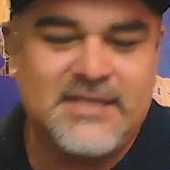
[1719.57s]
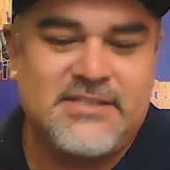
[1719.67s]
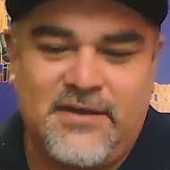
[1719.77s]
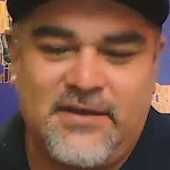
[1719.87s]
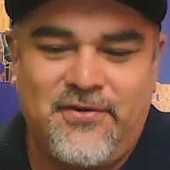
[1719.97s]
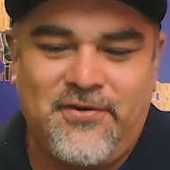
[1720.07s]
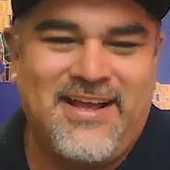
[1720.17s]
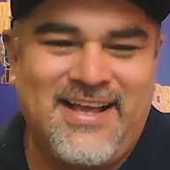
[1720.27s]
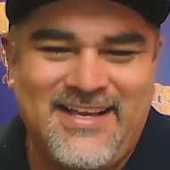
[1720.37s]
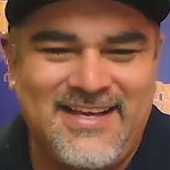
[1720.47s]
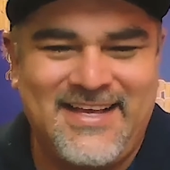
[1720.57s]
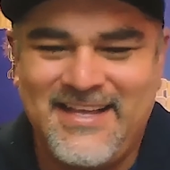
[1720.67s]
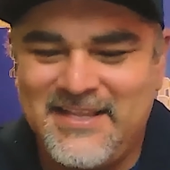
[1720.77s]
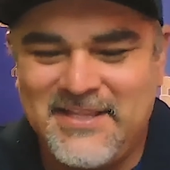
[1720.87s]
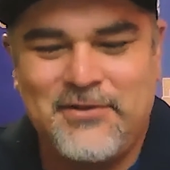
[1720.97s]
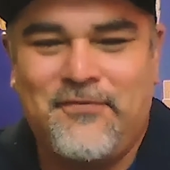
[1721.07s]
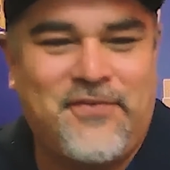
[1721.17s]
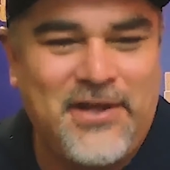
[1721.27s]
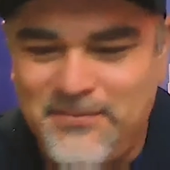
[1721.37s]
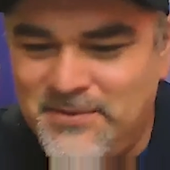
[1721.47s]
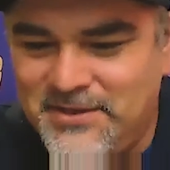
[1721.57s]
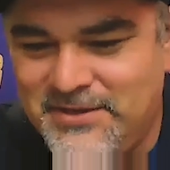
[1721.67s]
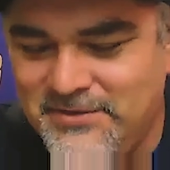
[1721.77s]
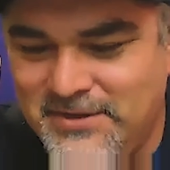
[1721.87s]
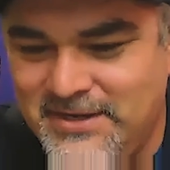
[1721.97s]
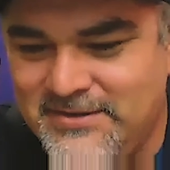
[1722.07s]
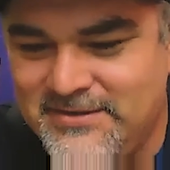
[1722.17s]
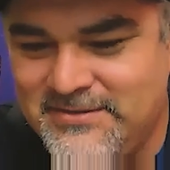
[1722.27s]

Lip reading: it's not for, then don't follow me, right?